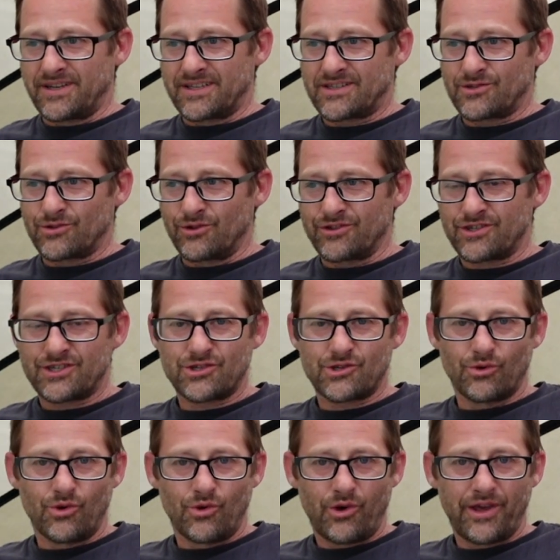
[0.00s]
sort of
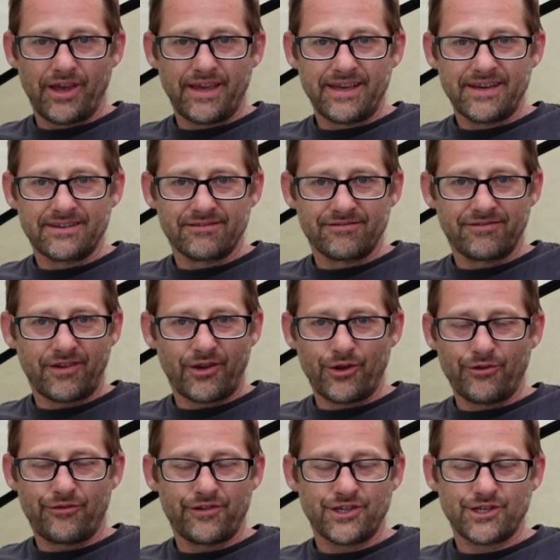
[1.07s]
stalking and
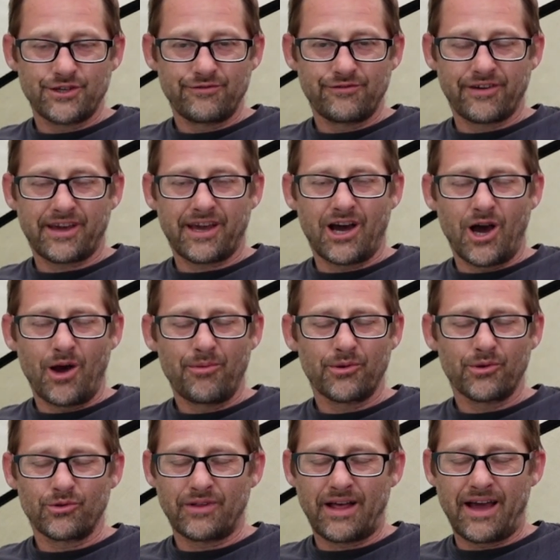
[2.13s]
floater fishing for carp
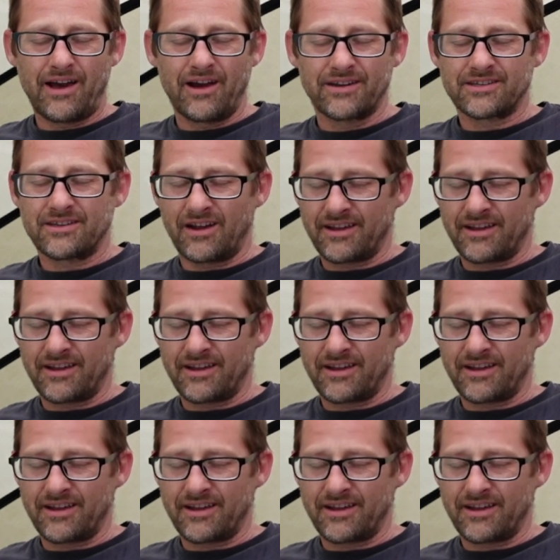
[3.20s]
and all that.